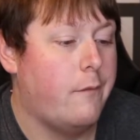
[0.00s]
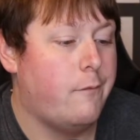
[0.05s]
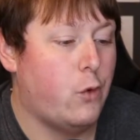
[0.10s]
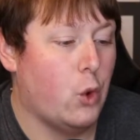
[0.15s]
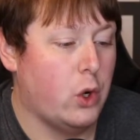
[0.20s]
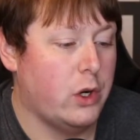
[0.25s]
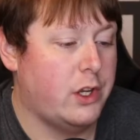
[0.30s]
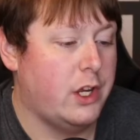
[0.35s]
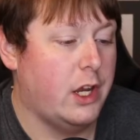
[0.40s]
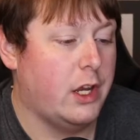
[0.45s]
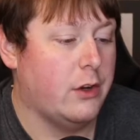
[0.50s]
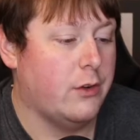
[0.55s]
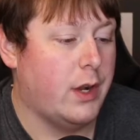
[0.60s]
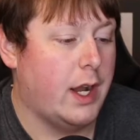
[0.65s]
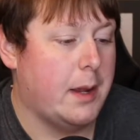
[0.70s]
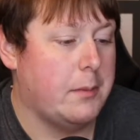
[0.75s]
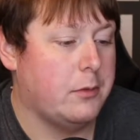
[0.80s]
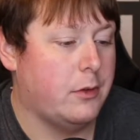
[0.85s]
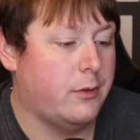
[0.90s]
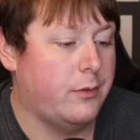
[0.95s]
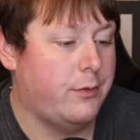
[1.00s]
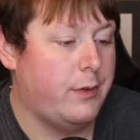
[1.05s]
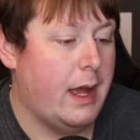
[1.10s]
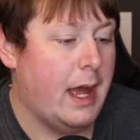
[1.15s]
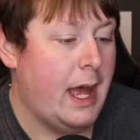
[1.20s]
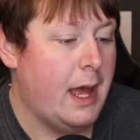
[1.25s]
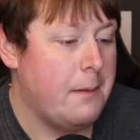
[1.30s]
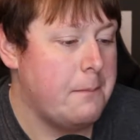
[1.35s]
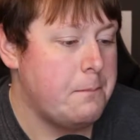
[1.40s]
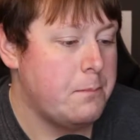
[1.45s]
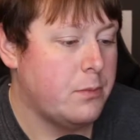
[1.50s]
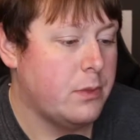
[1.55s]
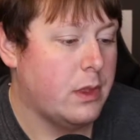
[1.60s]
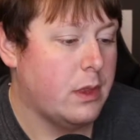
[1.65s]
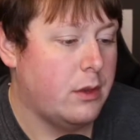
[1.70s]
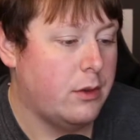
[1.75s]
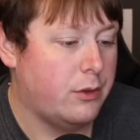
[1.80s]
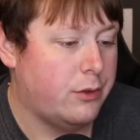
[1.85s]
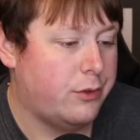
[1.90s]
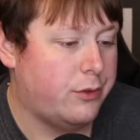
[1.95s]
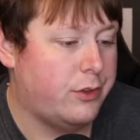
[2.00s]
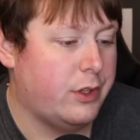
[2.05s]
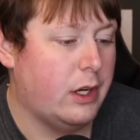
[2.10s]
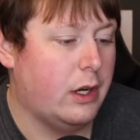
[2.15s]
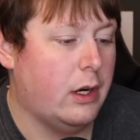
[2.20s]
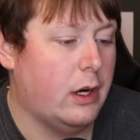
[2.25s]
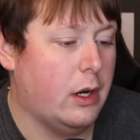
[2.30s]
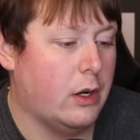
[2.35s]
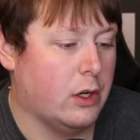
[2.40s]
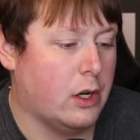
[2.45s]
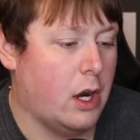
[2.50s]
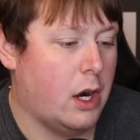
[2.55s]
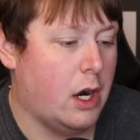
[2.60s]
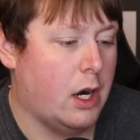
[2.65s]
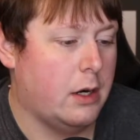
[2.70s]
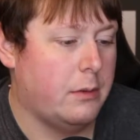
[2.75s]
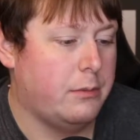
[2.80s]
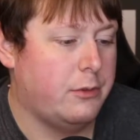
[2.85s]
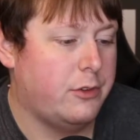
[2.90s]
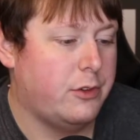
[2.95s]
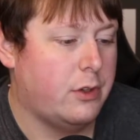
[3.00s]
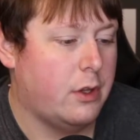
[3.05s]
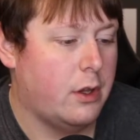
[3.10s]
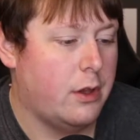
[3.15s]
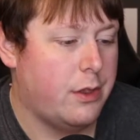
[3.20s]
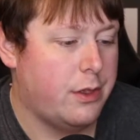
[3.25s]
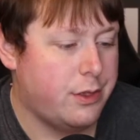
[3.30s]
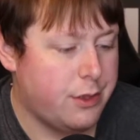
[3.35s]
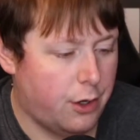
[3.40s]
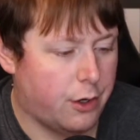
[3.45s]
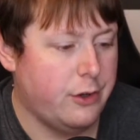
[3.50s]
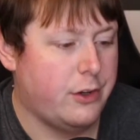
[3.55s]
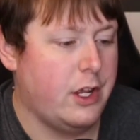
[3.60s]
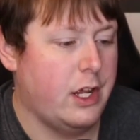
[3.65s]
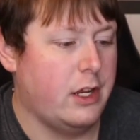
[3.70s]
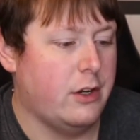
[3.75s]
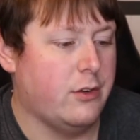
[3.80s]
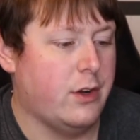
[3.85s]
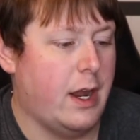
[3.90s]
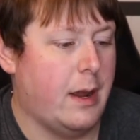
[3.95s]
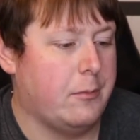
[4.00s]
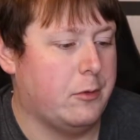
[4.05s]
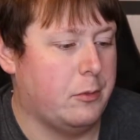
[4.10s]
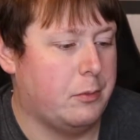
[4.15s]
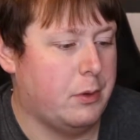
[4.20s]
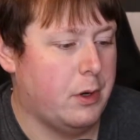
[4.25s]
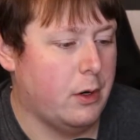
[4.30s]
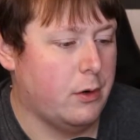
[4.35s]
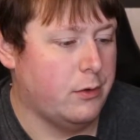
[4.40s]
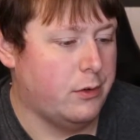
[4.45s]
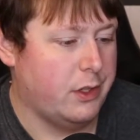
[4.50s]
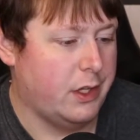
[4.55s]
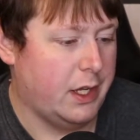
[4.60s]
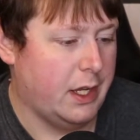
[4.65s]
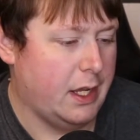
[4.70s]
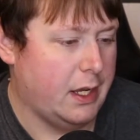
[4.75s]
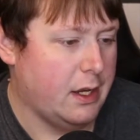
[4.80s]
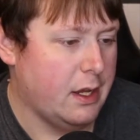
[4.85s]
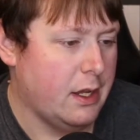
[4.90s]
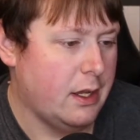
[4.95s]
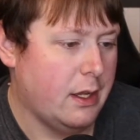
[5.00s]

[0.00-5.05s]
14 grams of fat, zero carbs, 13 grams of protein,